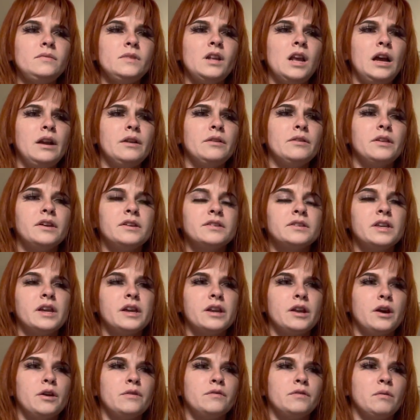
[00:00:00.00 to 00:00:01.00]
I don't think it's like
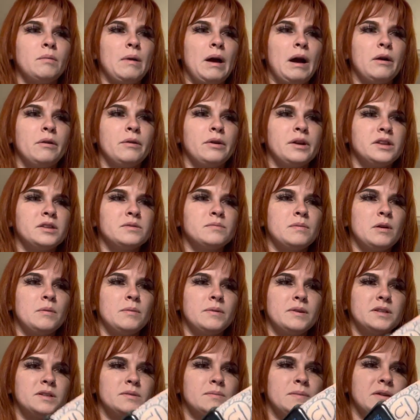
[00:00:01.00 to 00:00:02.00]
an overpowering smell,
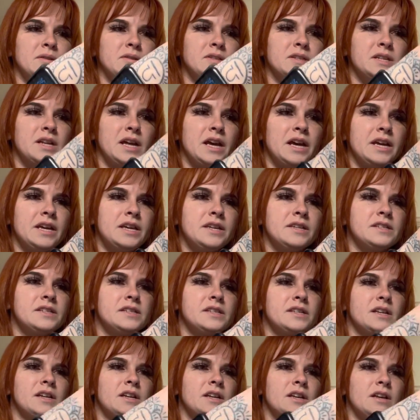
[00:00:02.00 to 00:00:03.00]
but it smells
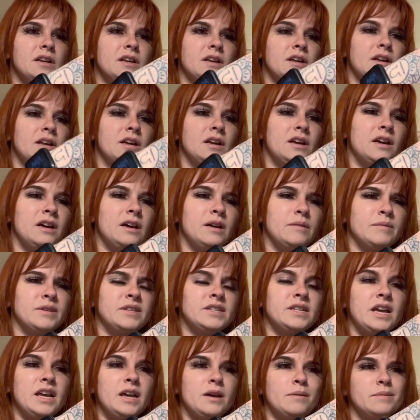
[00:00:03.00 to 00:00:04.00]
nice. Because
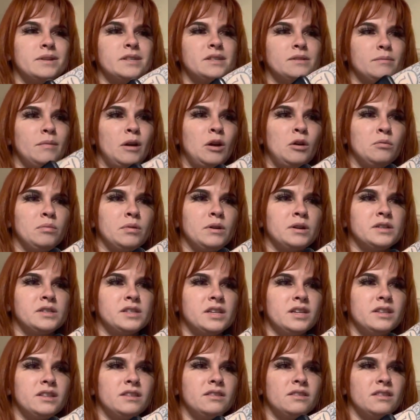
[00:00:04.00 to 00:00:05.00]
I am a smell
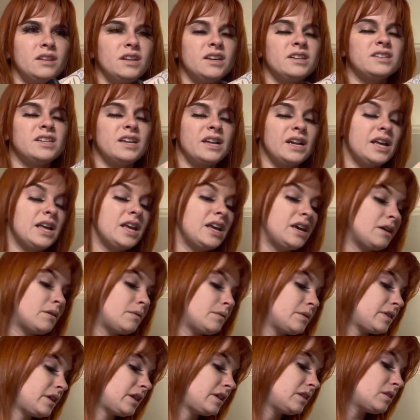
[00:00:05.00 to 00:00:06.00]
person. Like I said, I can't
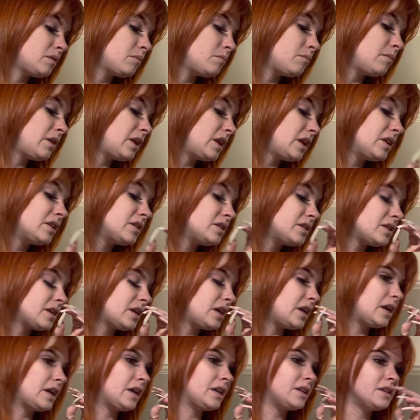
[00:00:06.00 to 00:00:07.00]
with like the mint
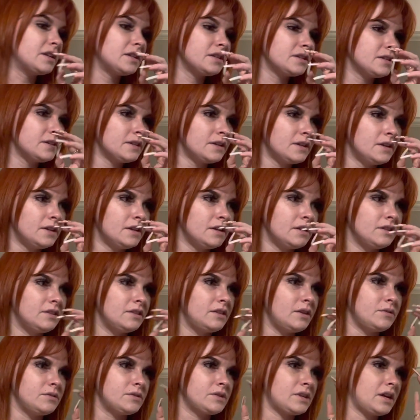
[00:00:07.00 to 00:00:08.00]
and
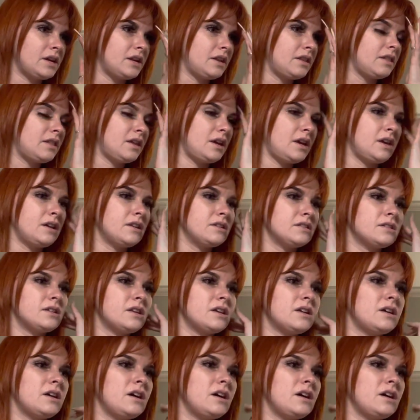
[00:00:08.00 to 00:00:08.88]
those kind of things.